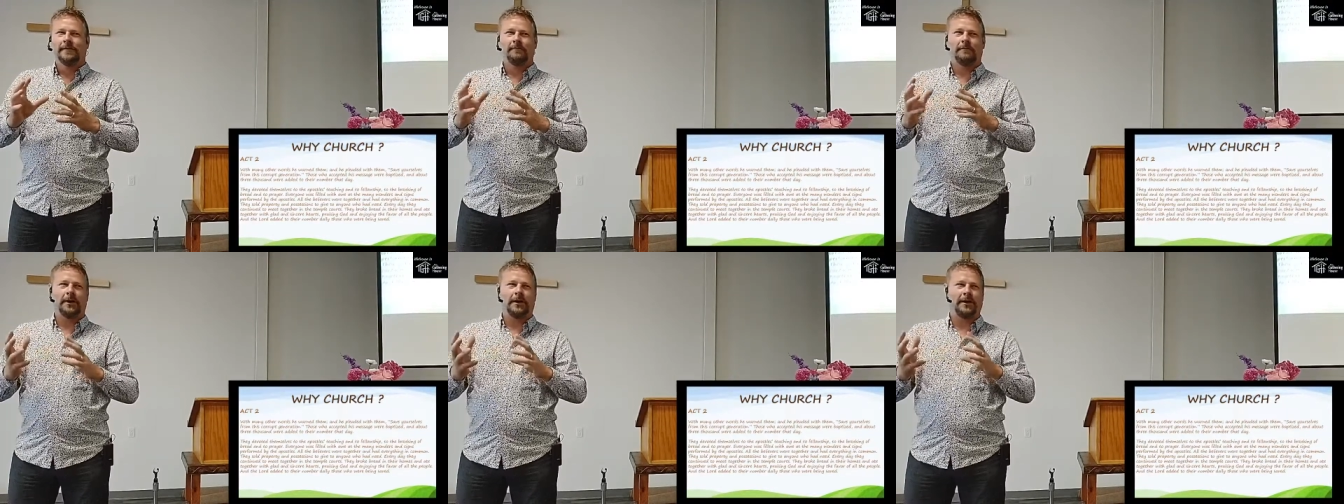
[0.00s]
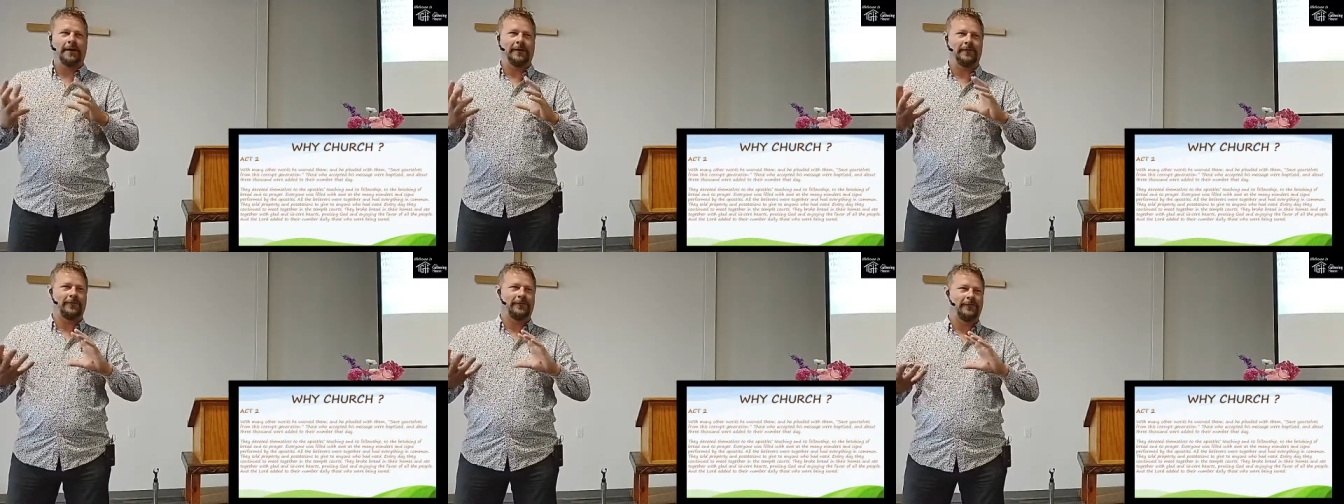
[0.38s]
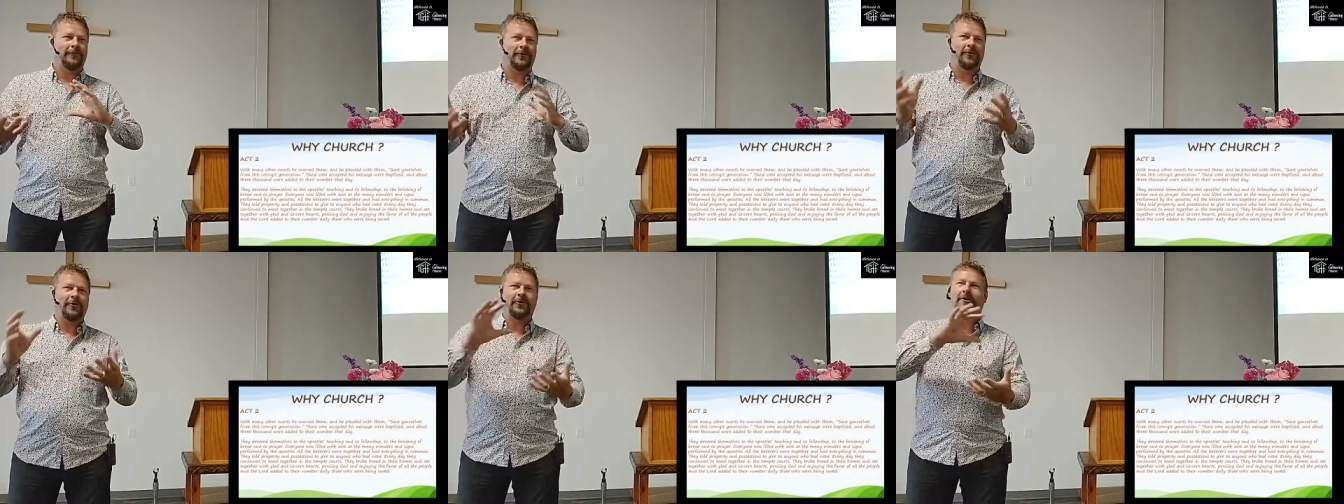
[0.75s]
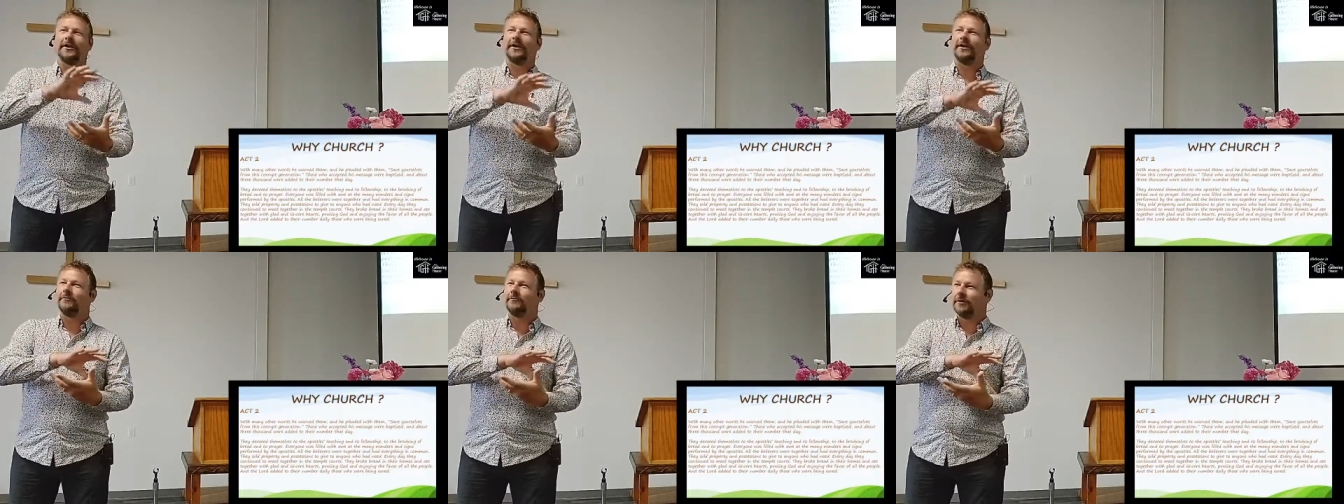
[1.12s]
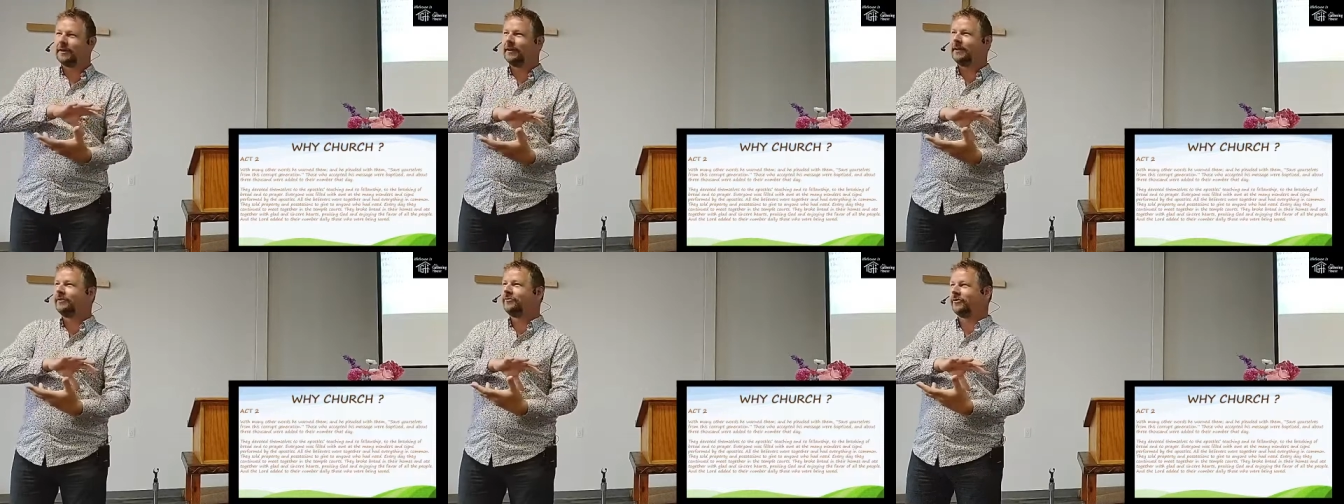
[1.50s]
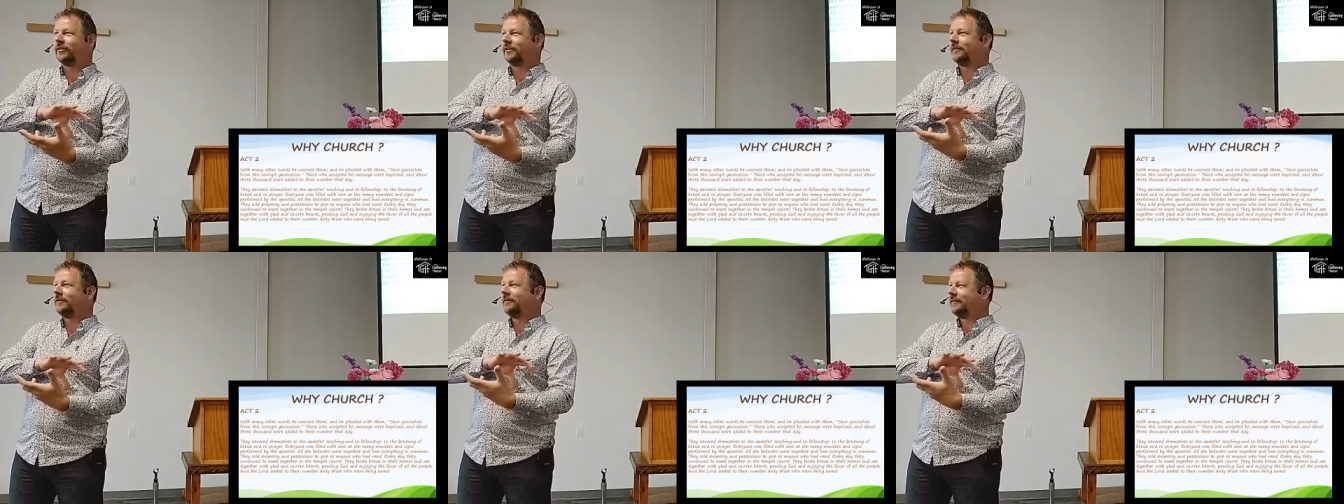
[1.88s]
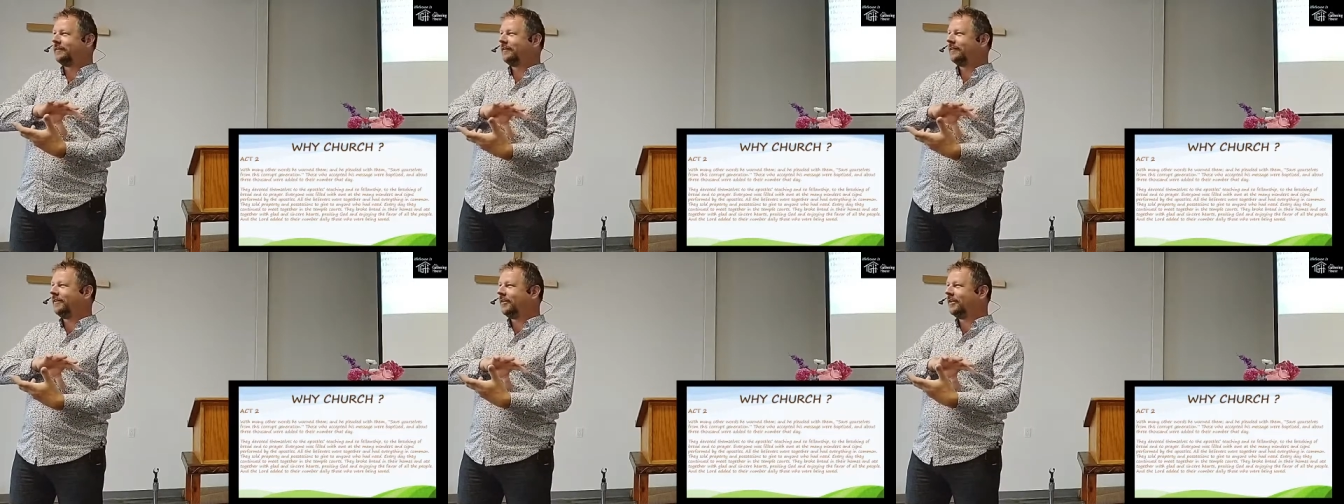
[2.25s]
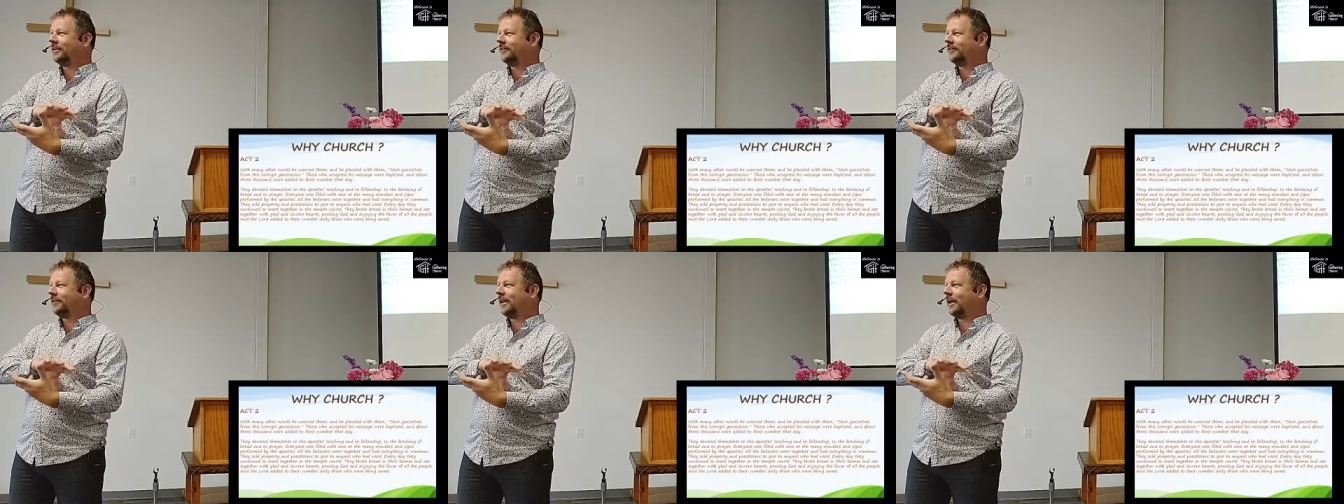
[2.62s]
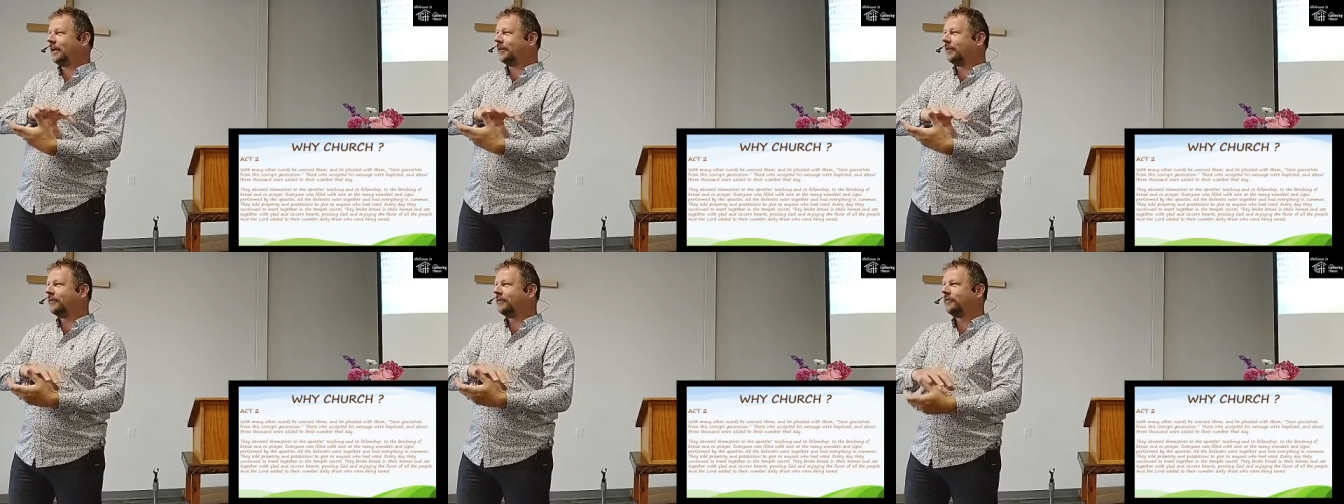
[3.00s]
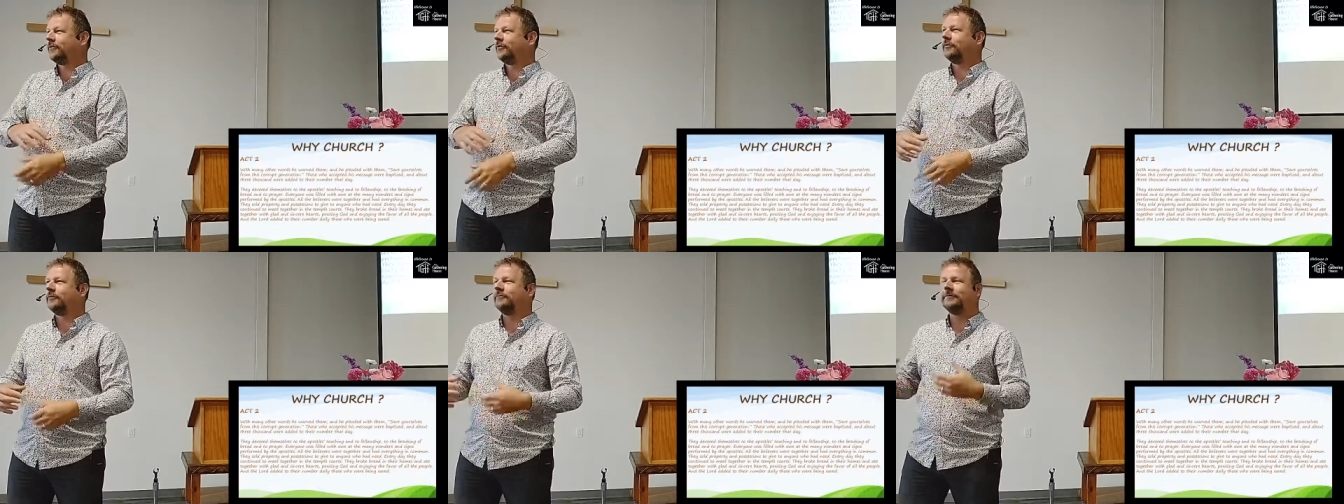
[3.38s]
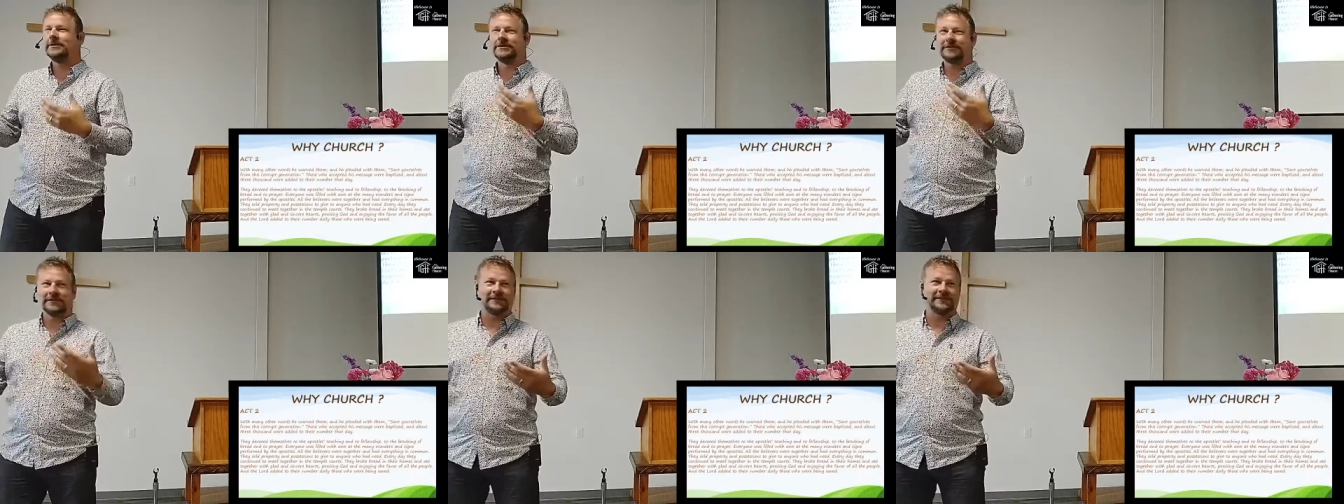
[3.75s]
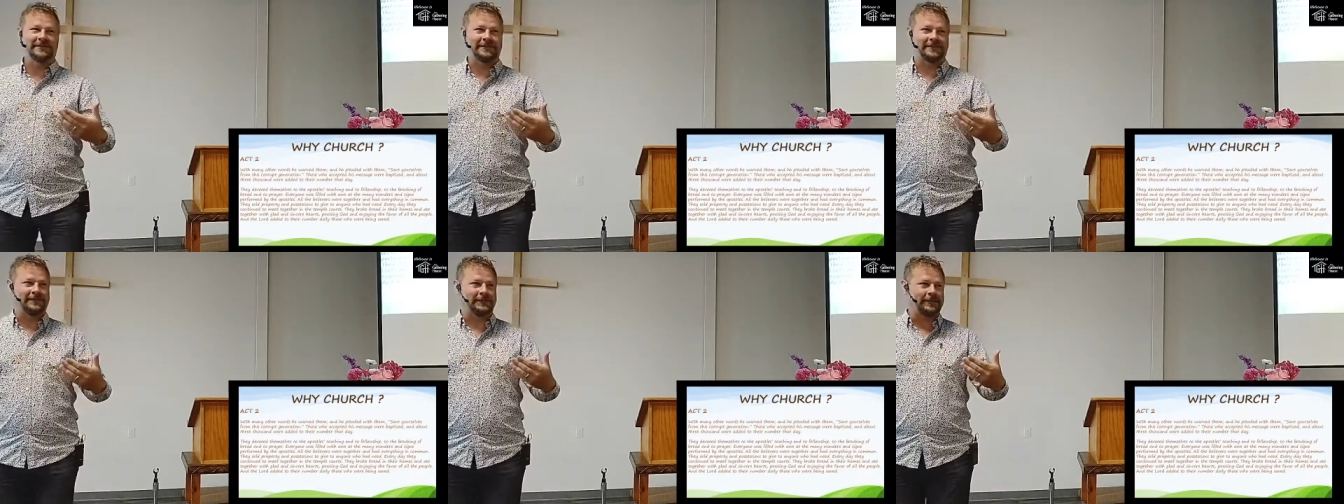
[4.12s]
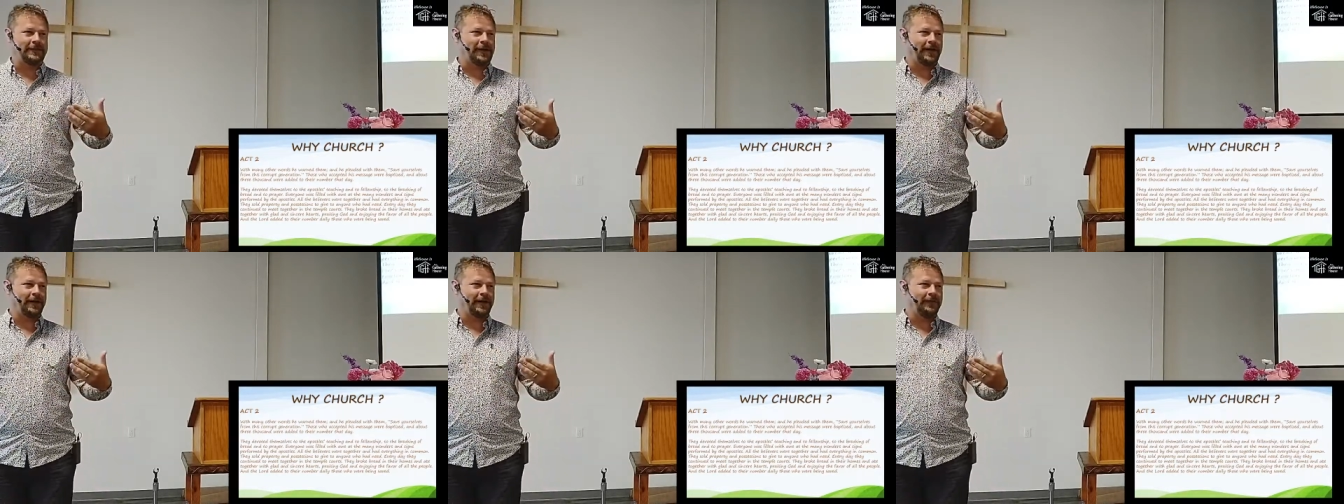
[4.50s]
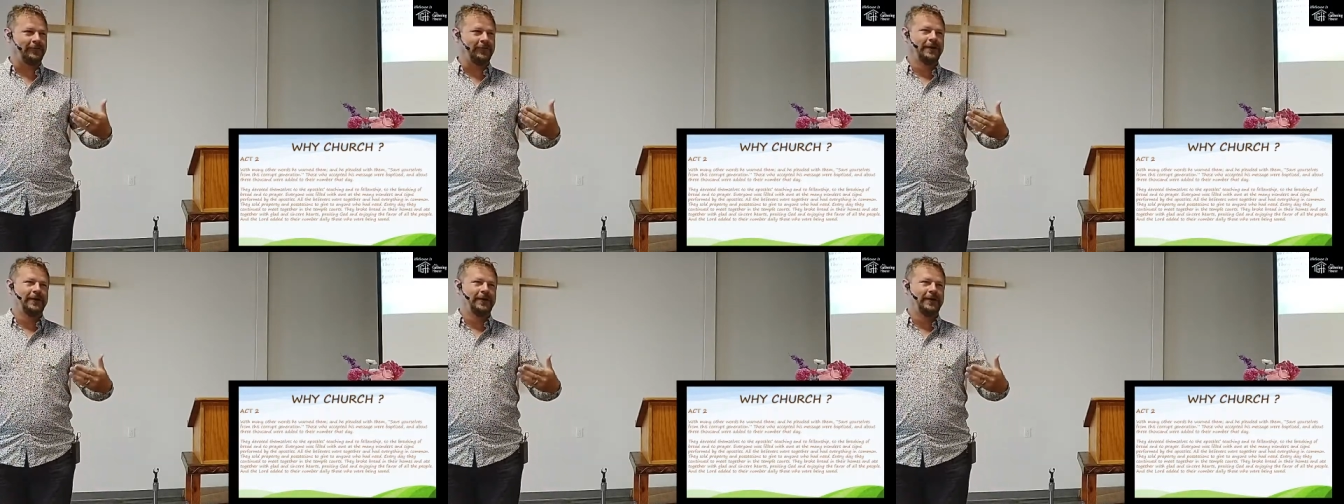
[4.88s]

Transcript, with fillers: by turning religion on its head. So when Jesus is alive,